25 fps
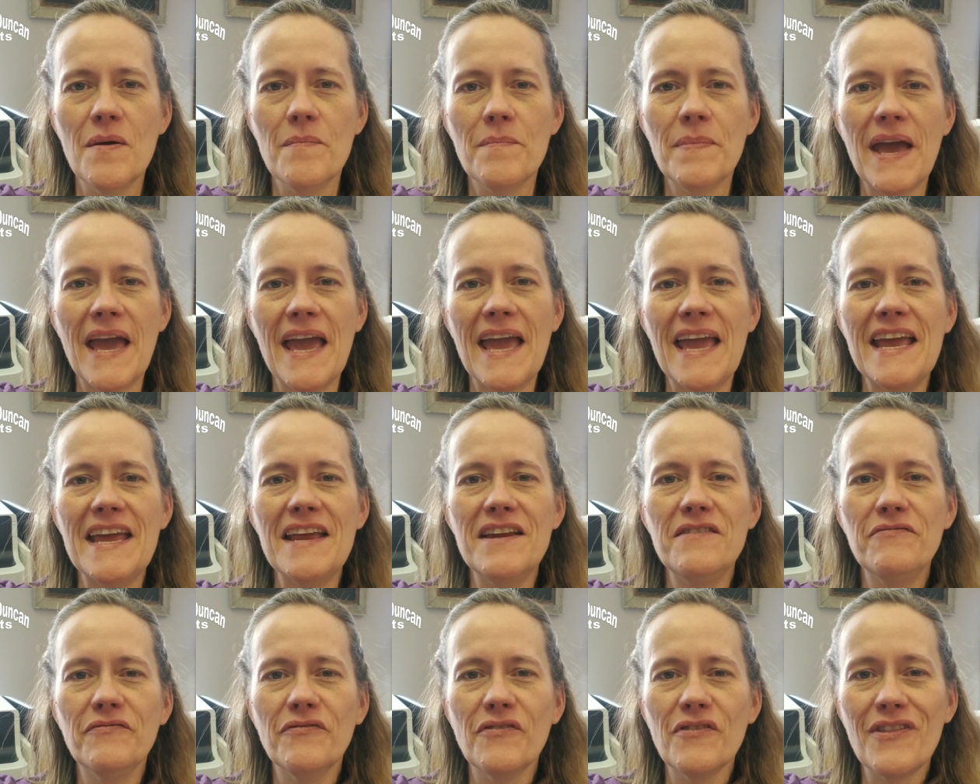
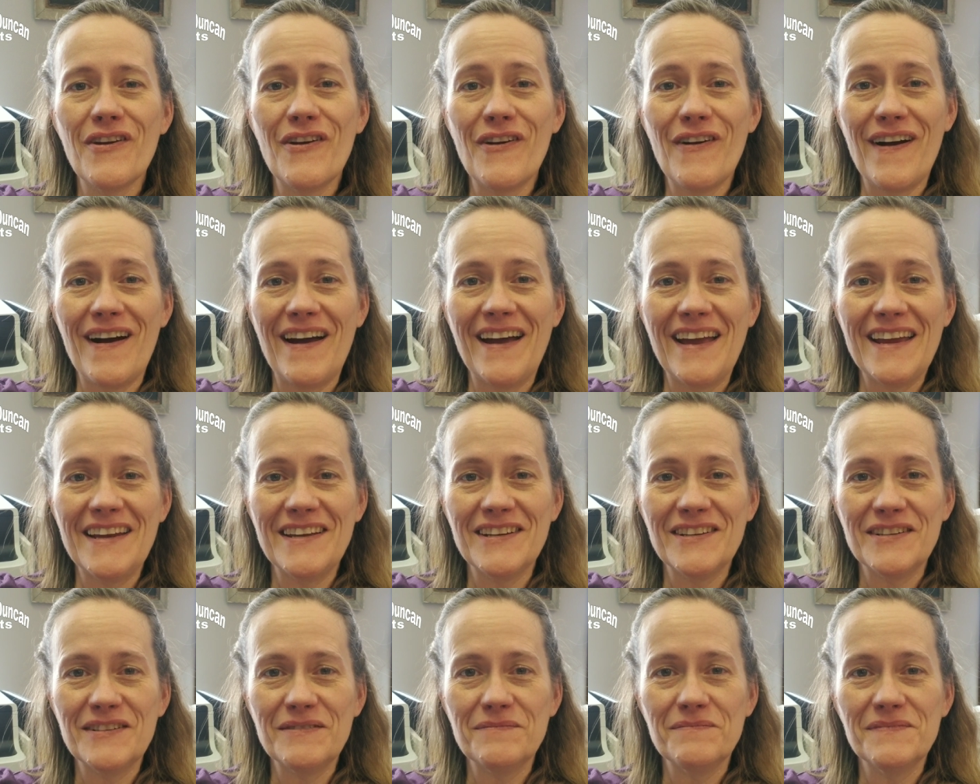paid for their
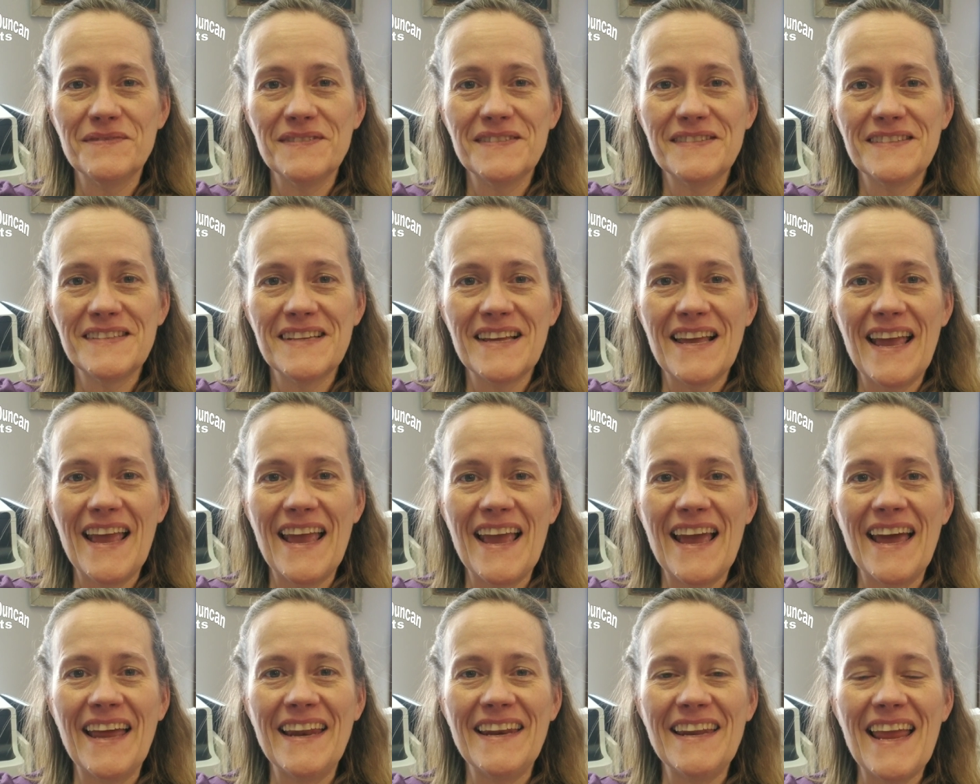items
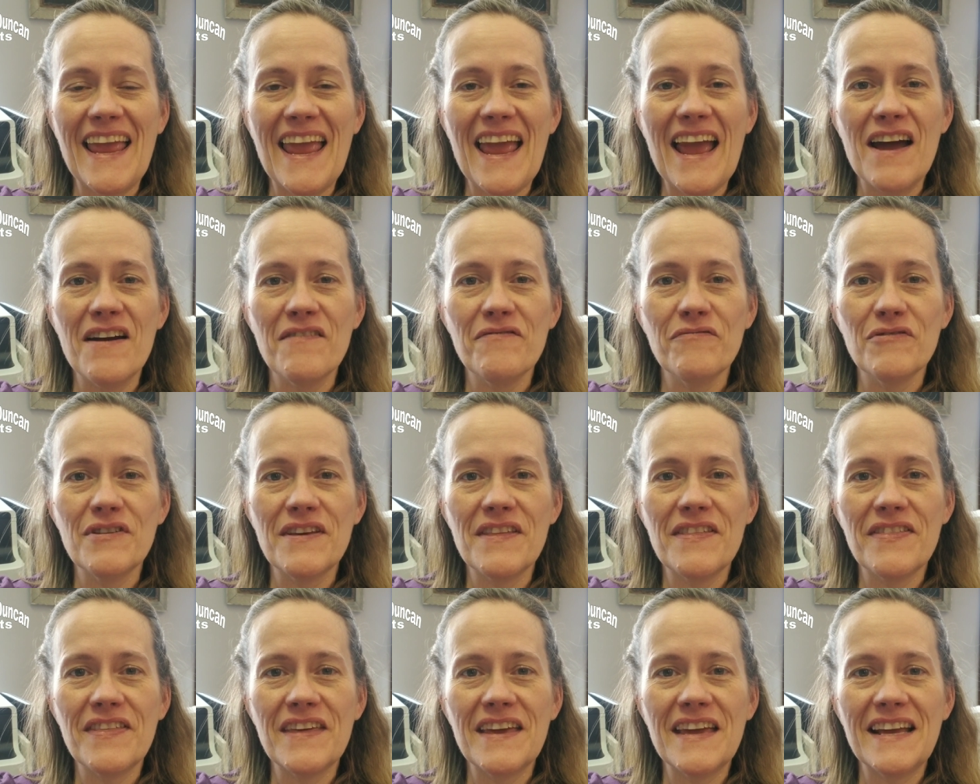and
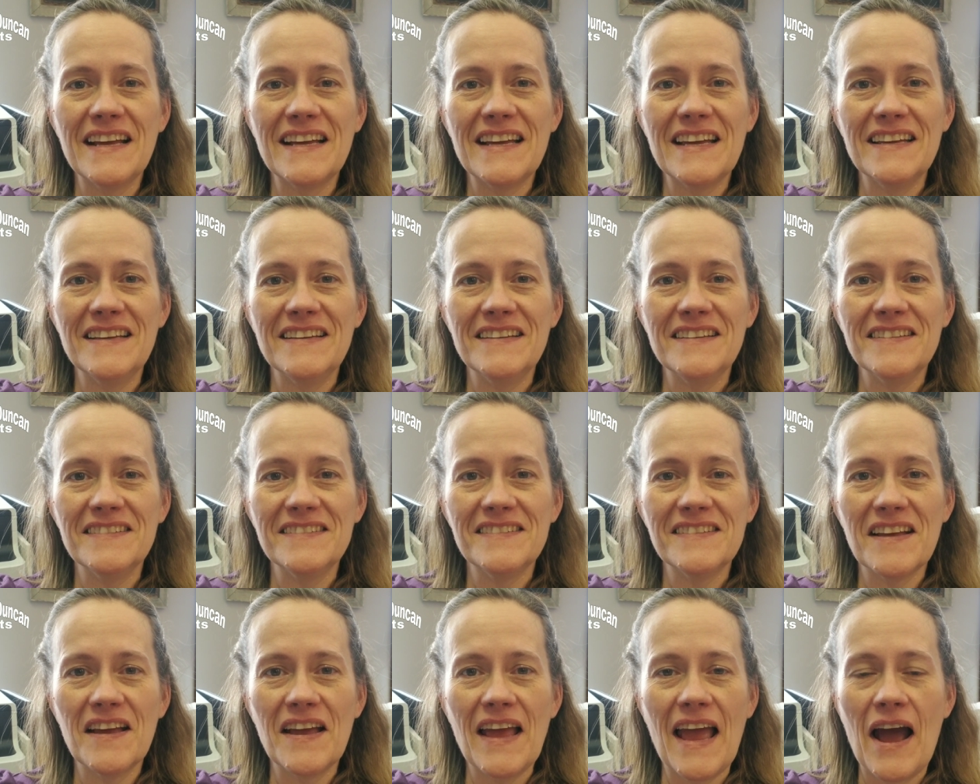everything
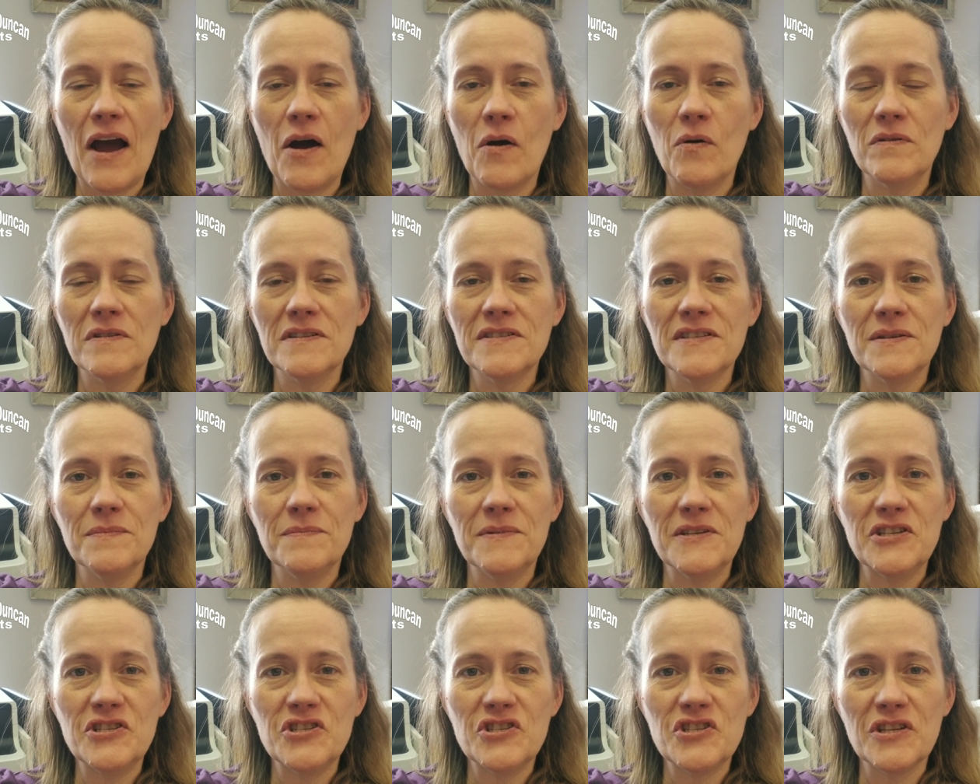is out to
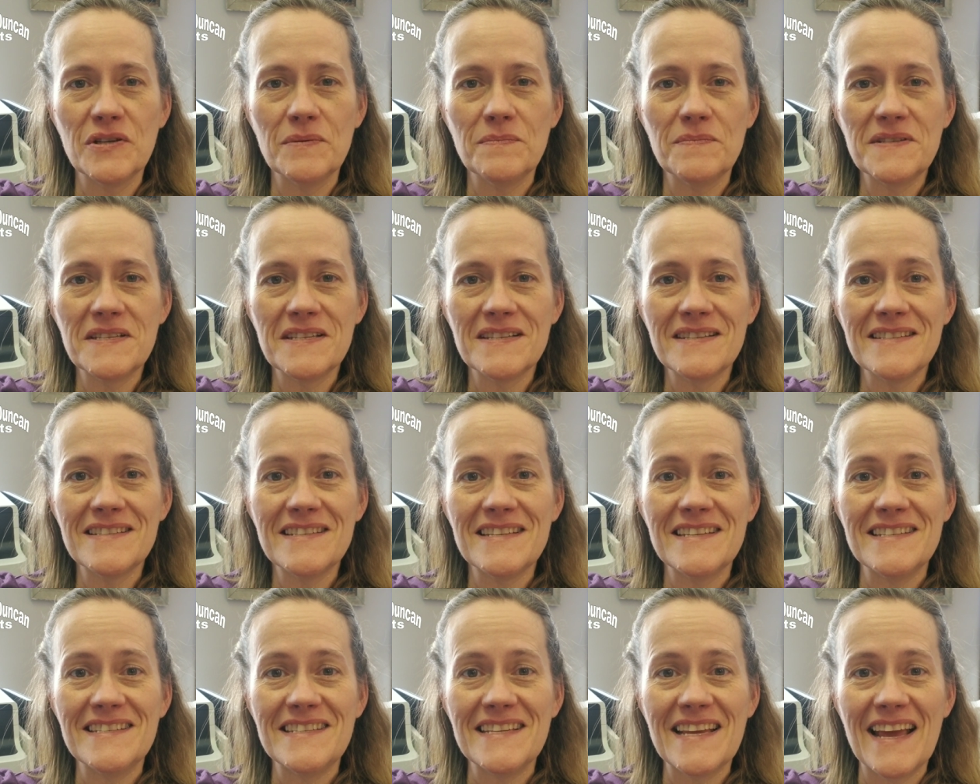be shipped
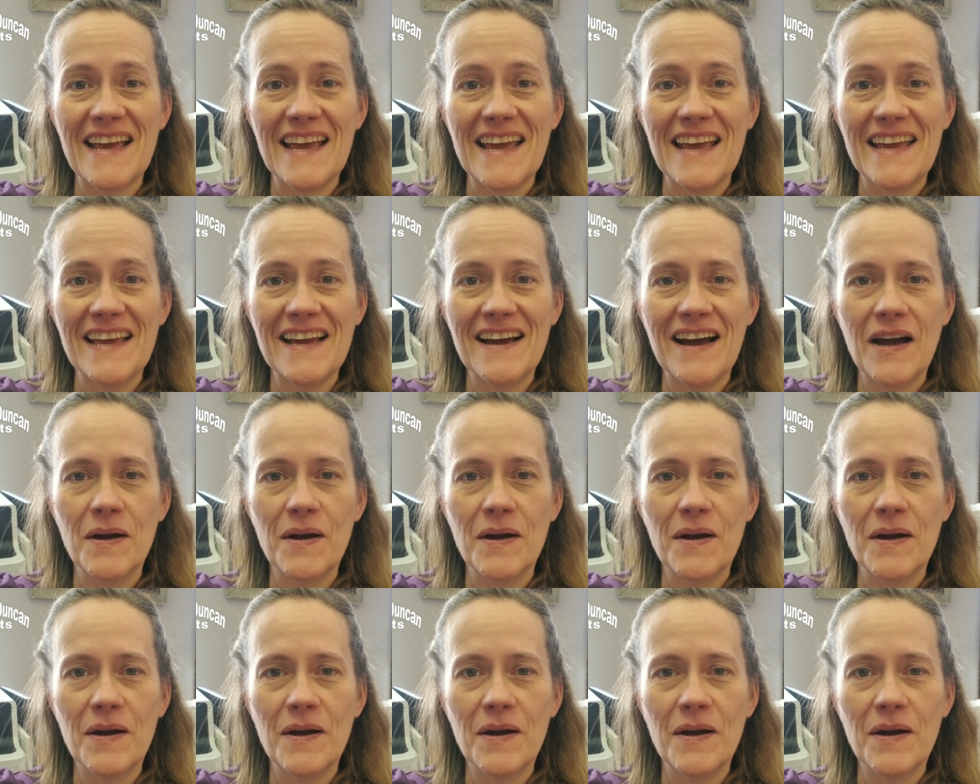today.